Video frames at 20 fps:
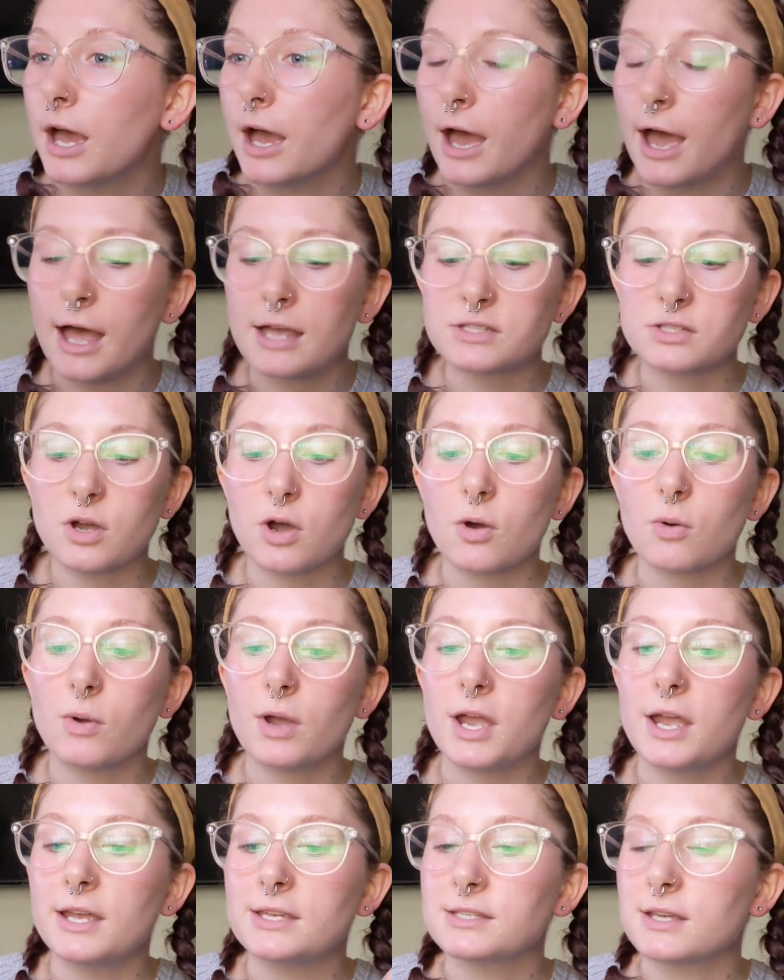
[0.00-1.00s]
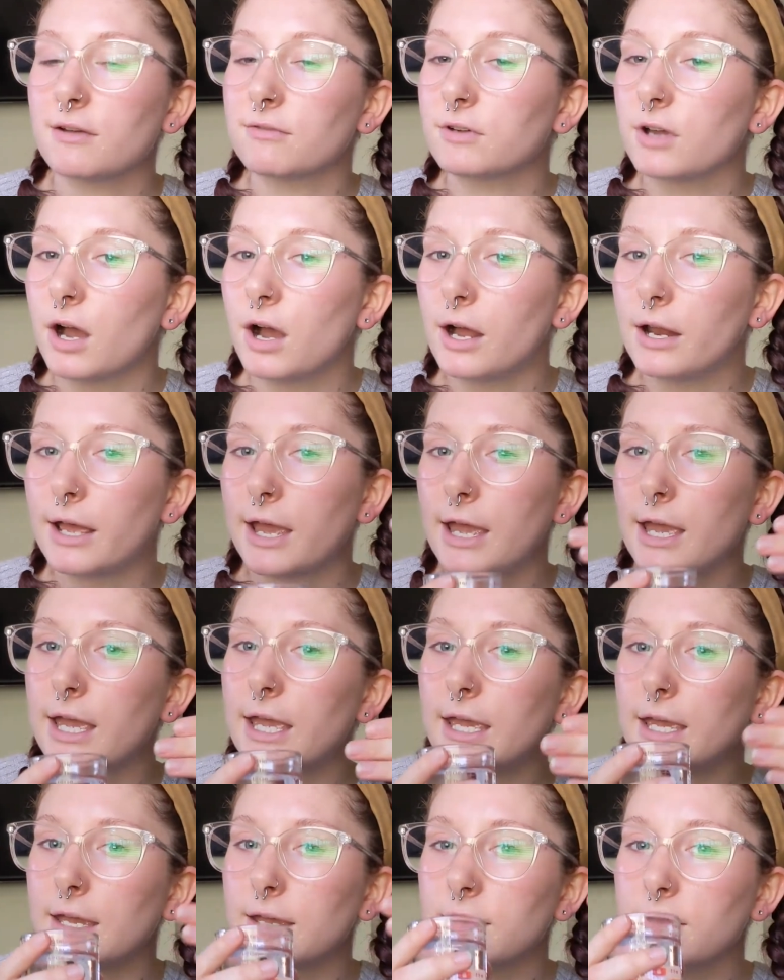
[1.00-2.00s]
As always, I've got
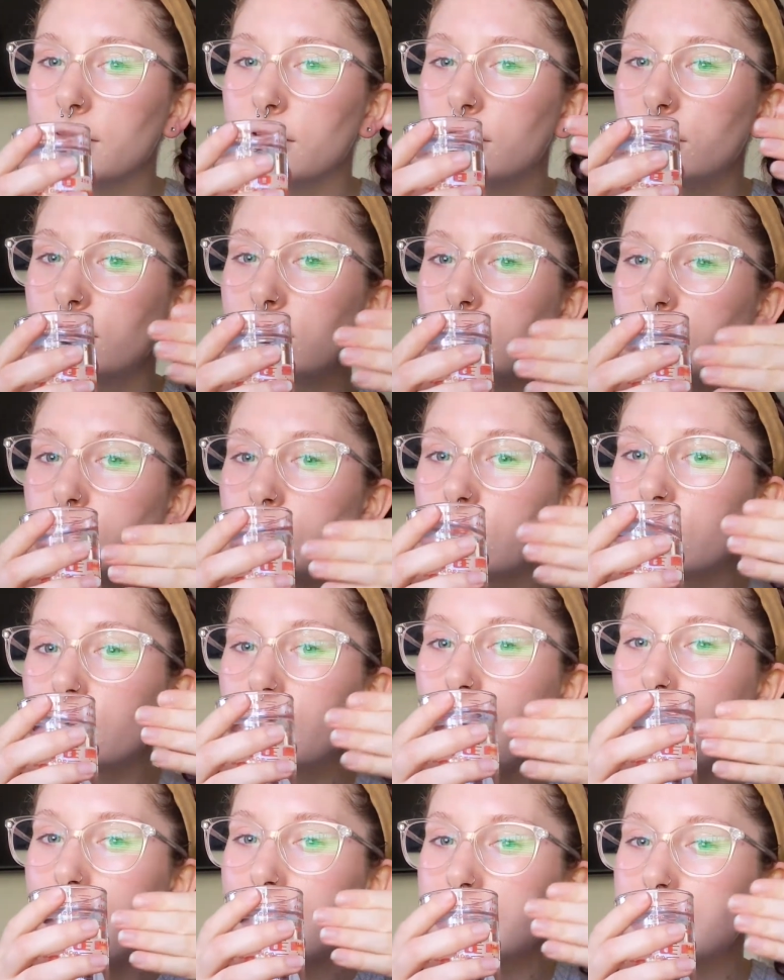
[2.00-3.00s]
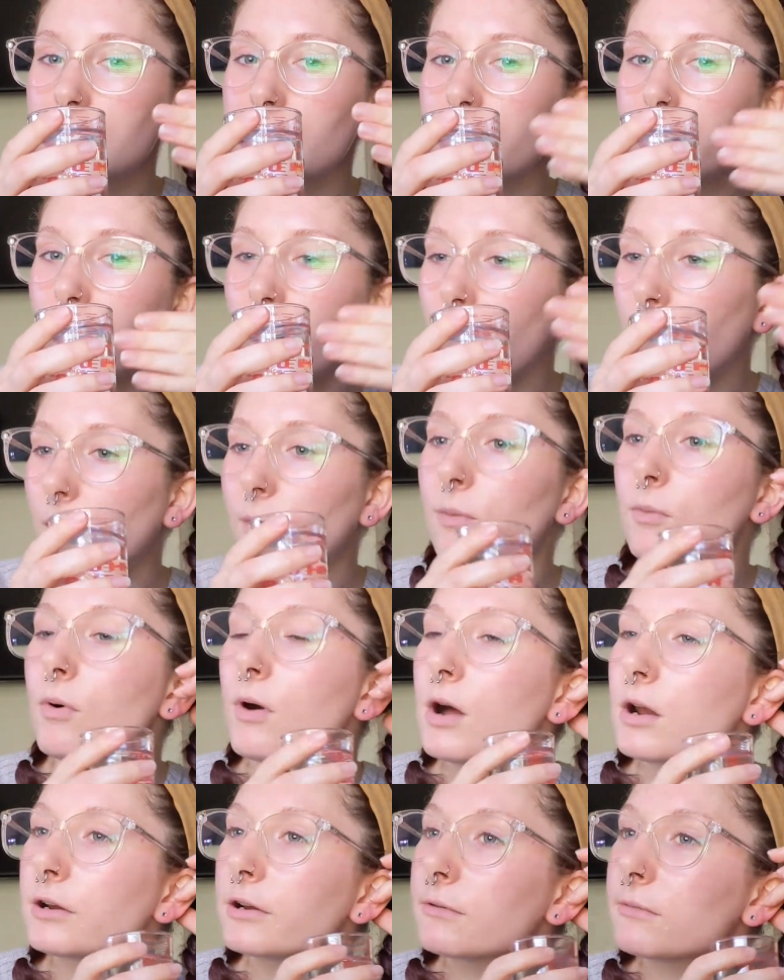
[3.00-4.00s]
a little glass of hot
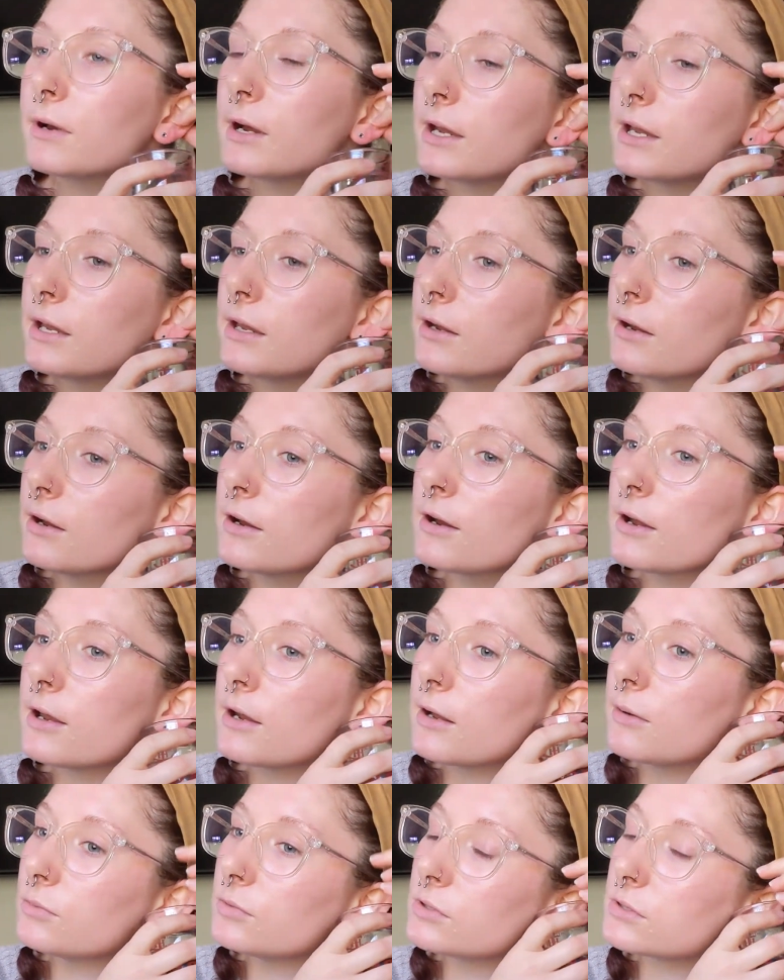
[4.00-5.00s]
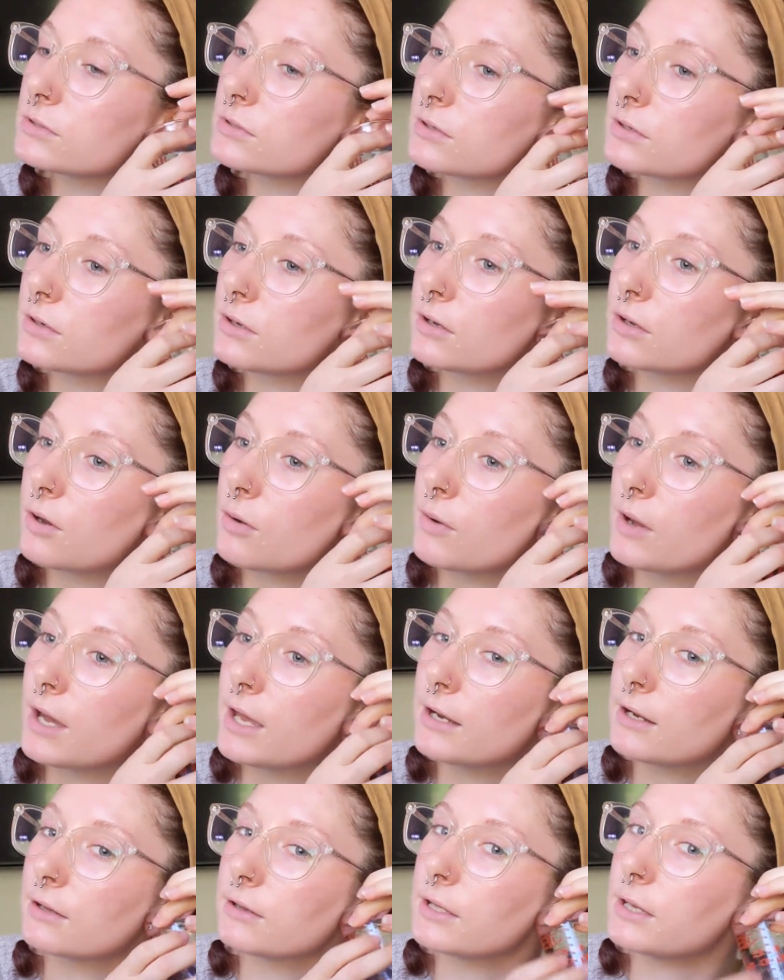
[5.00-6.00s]
water right here and I'm just gonna go
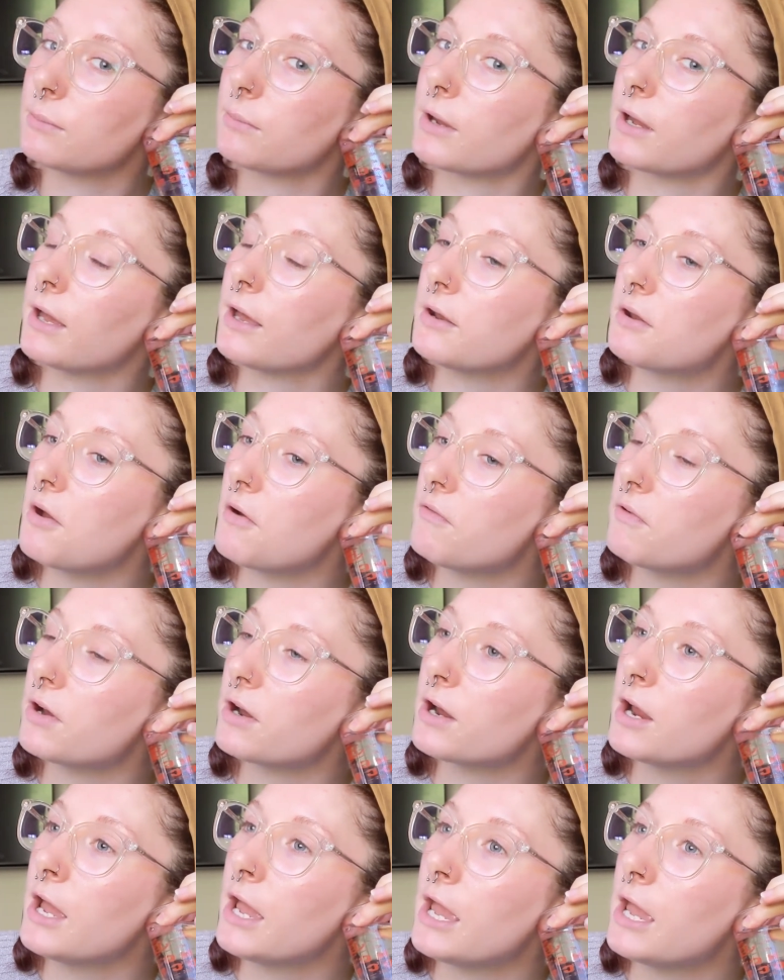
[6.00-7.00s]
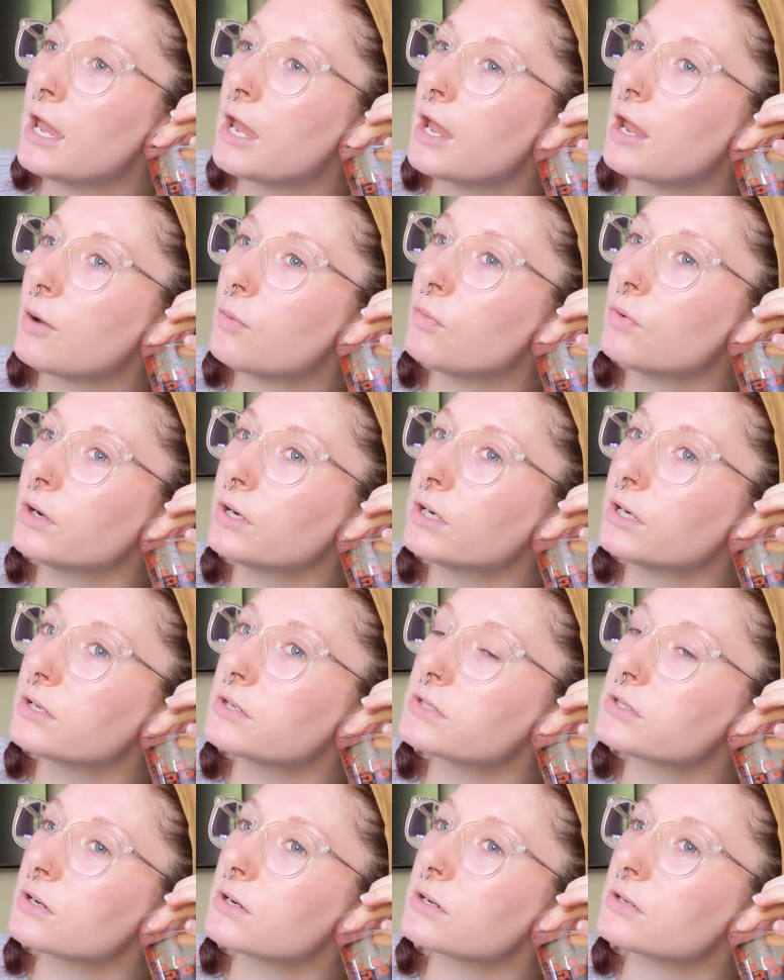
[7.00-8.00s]
ahead and lean my head over and we're gonna
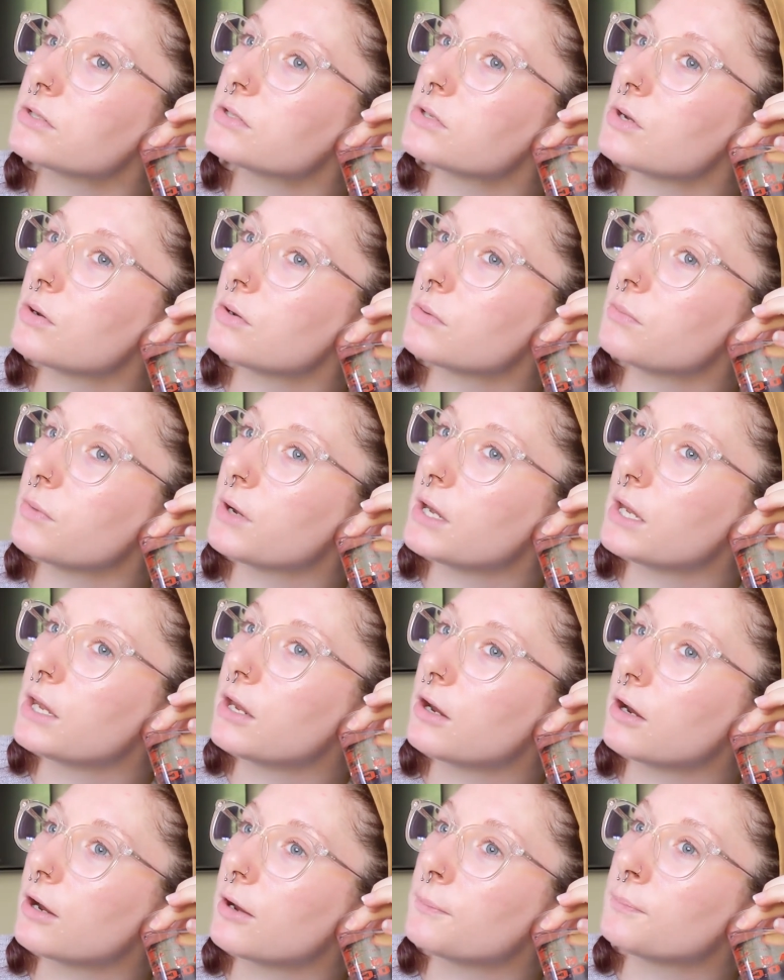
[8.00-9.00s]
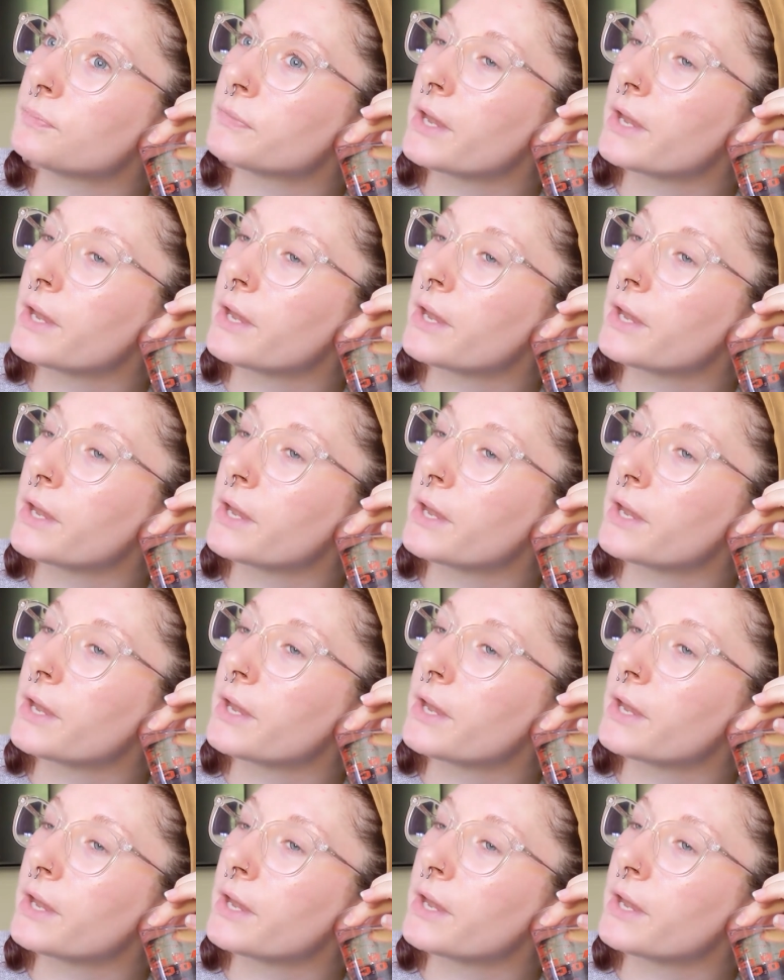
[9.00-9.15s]
start soaking my ear.